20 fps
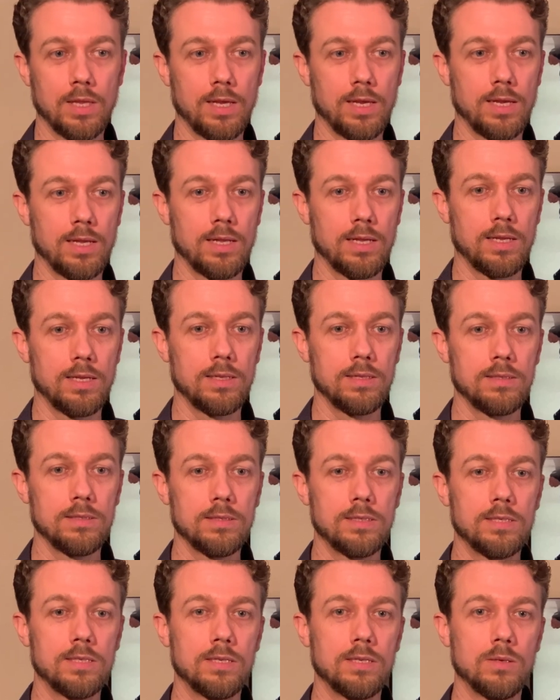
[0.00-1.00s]

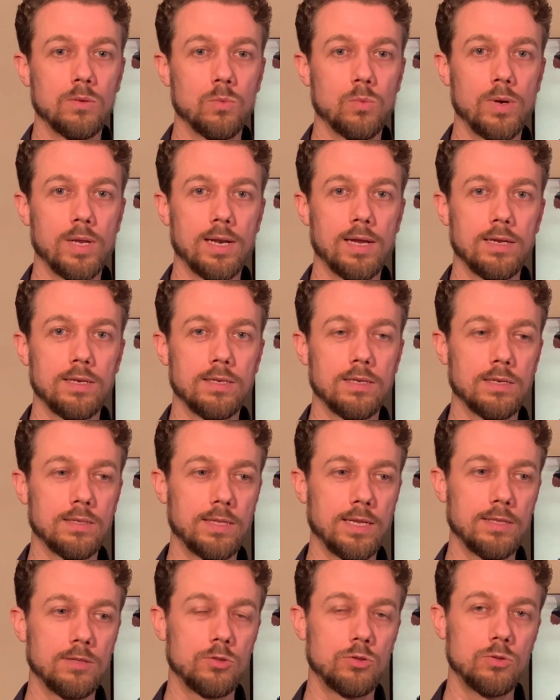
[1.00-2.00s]
And when I
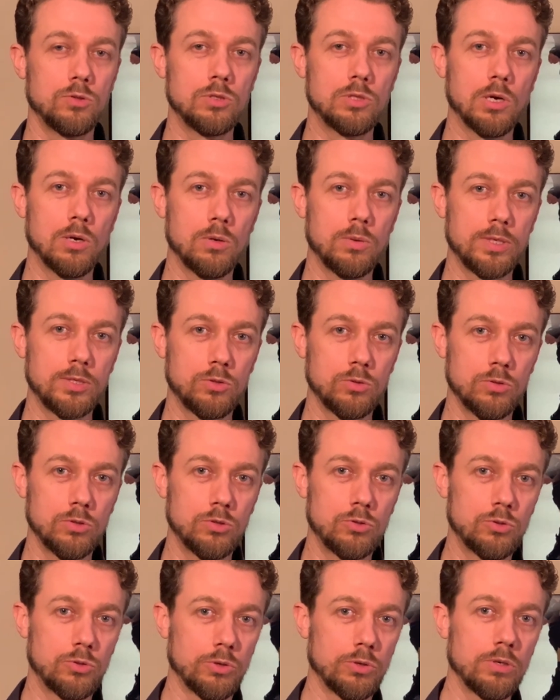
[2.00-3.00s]
then go into a
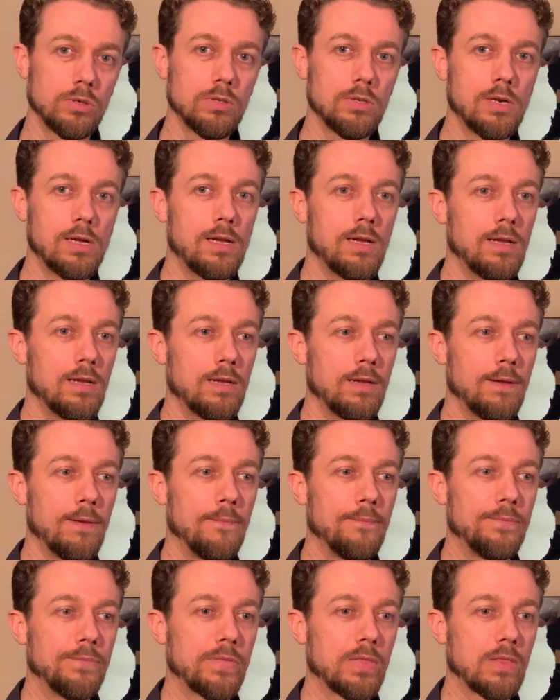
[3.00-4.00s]
turn,
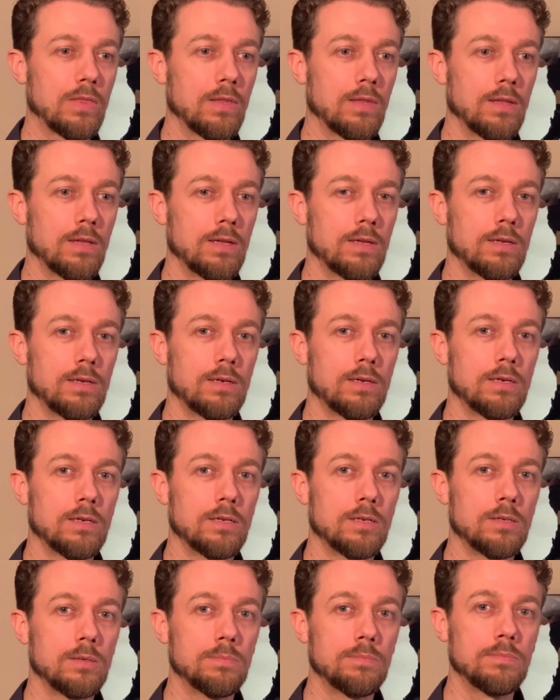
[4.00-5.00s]

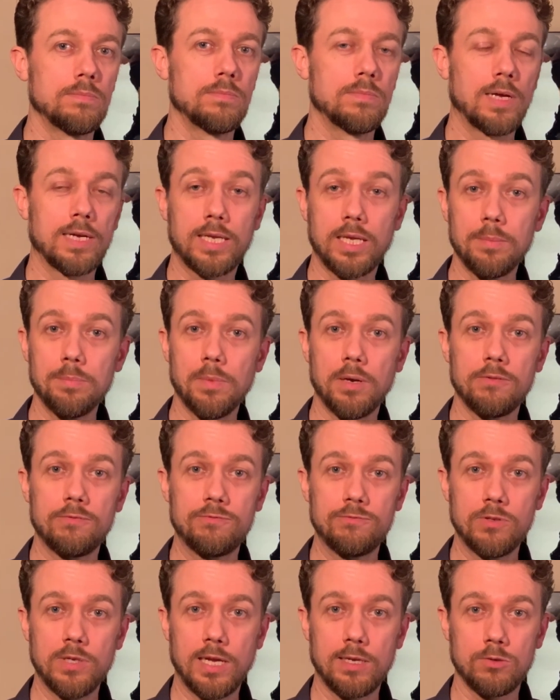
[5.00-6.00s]
I keep my
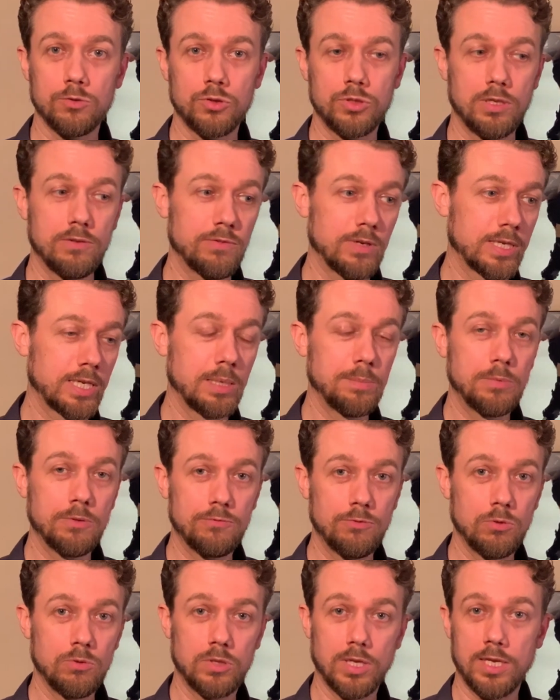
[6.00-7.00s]
ankle stiff, I keep the
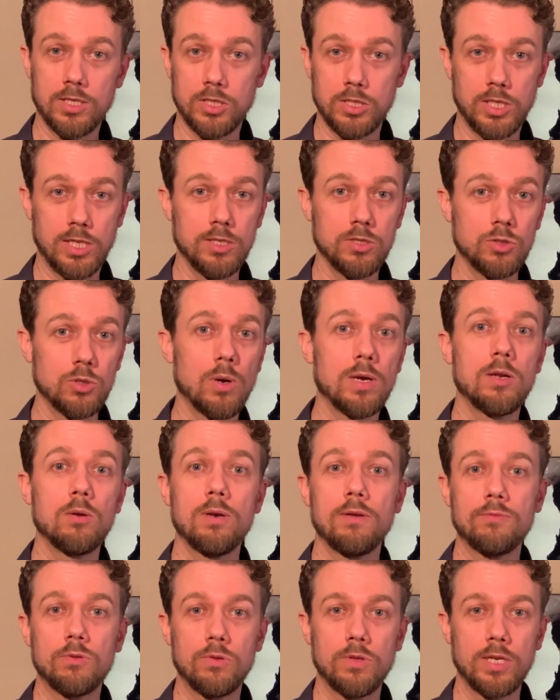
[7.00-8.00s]
foot as it is, so I don't
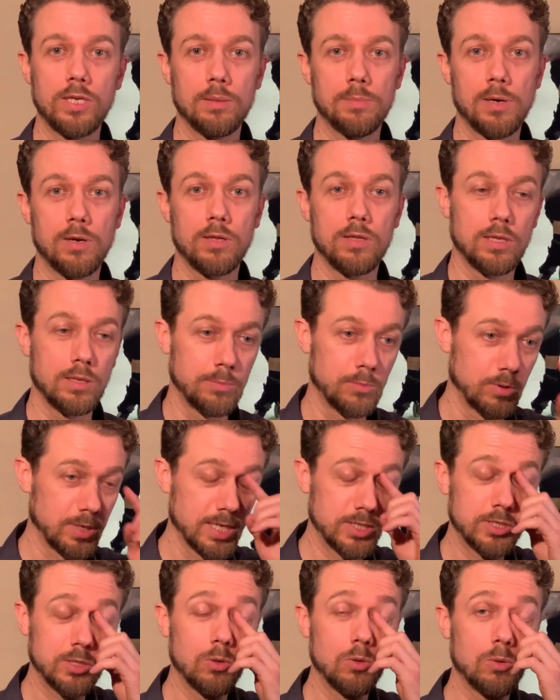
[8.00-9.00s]
have to think about it anymore.
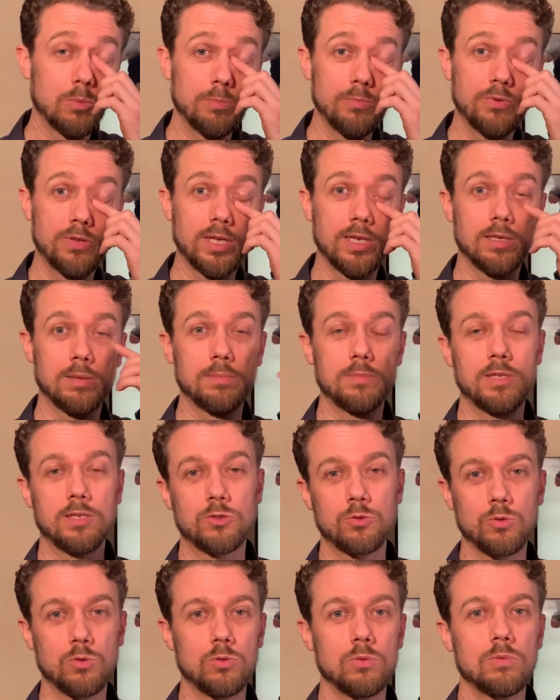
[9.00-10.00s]
That's the whole thing,
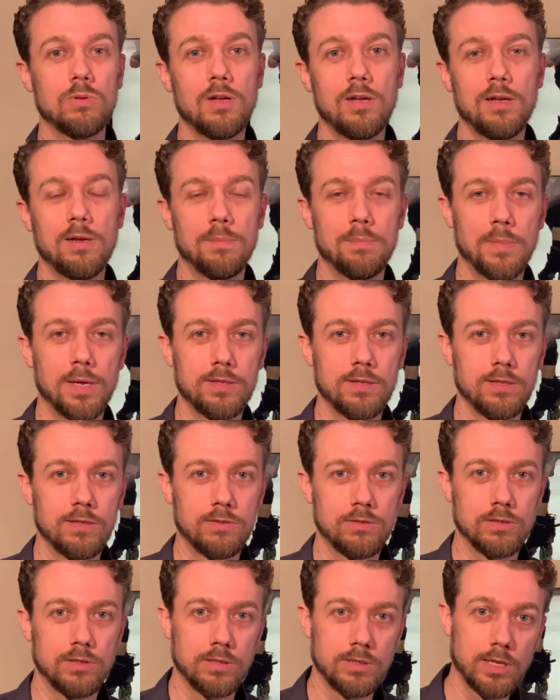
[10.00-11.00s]
that's the whole method
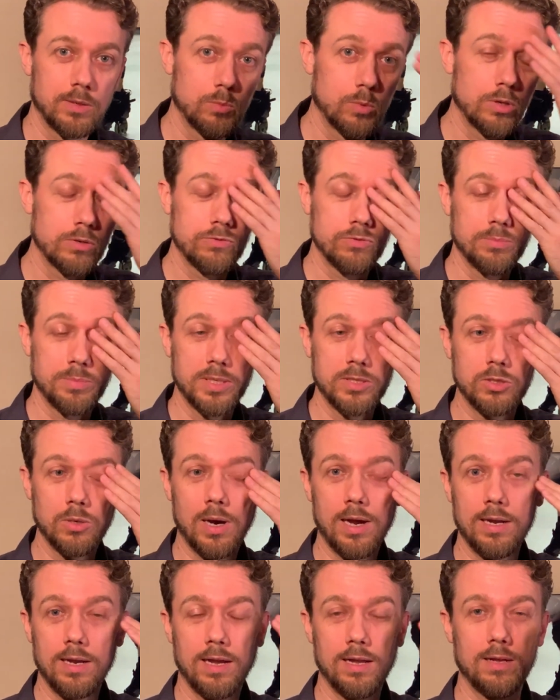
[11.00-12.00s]
that works for me.
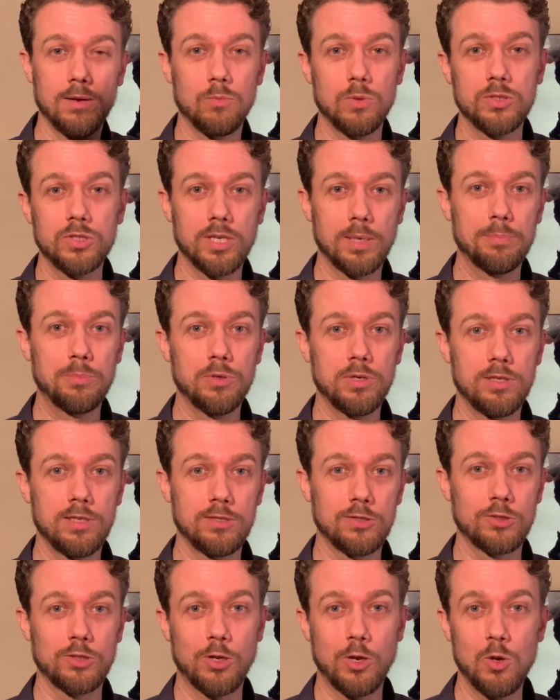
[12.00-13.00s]
So once I put it
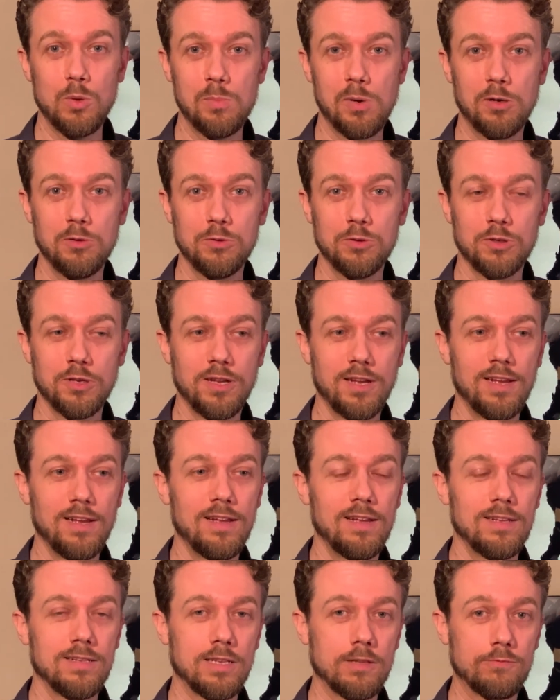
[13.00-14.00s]
in slow mode,
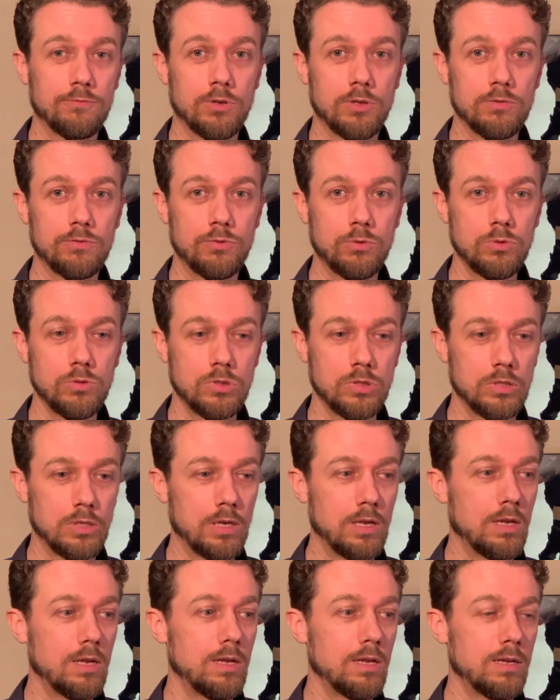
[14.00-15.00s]
that front foot,
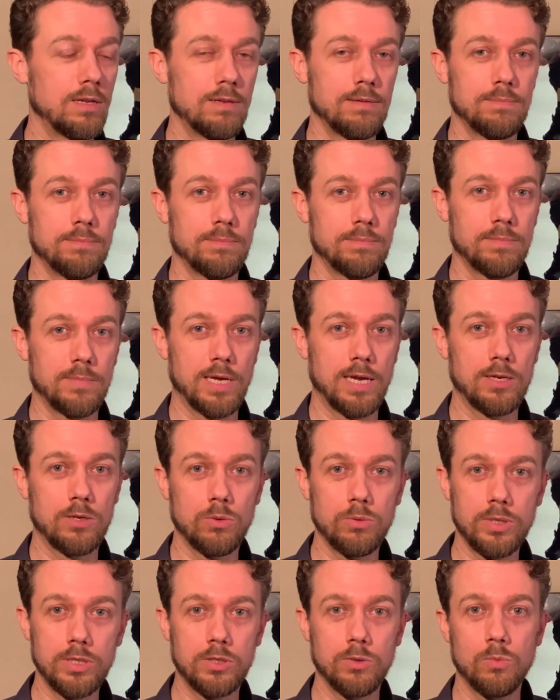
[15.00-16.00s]
I
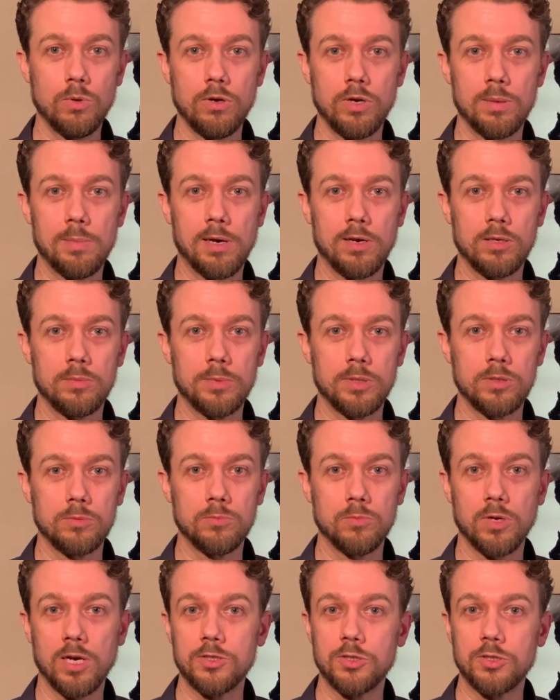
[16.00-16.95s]
don't need to worry about it anymore.